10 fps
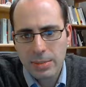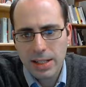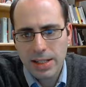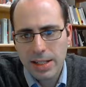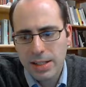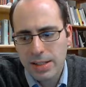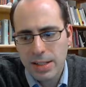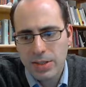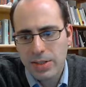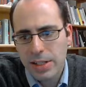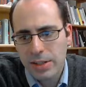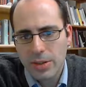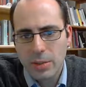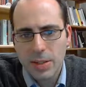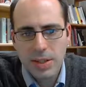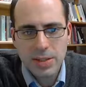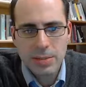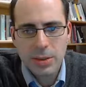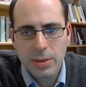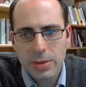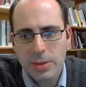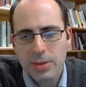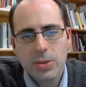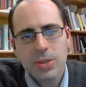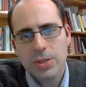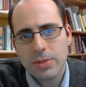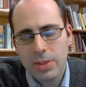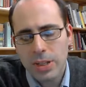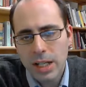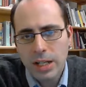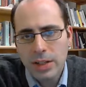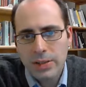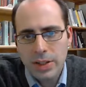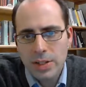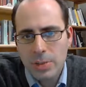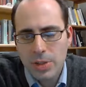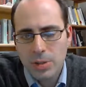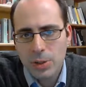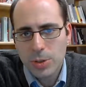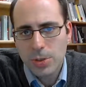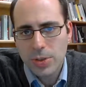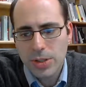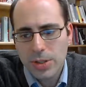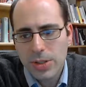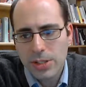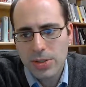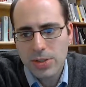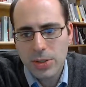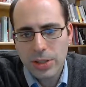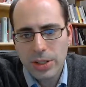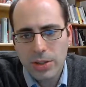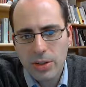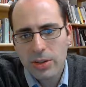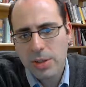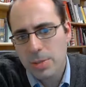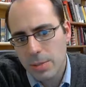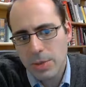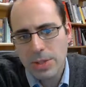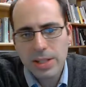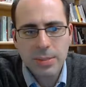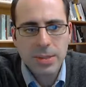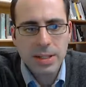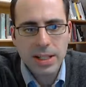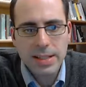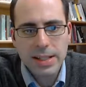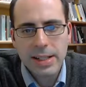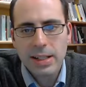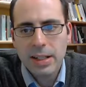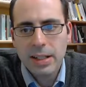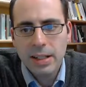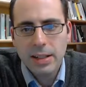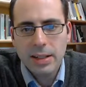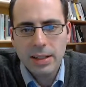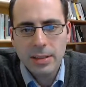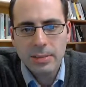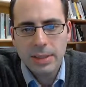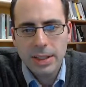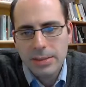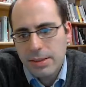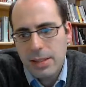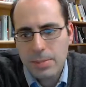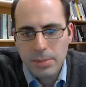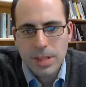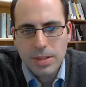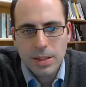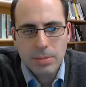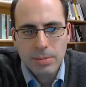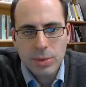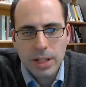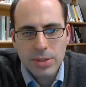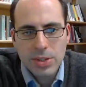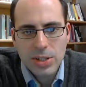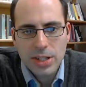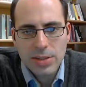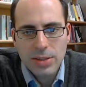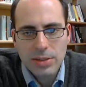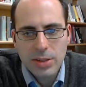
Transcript: my intent is that you should take 30 minutes on both. But of course, if you finish up with your multiple choice questions early, you can always spend more time on the essay, and that's basically what I would suggest,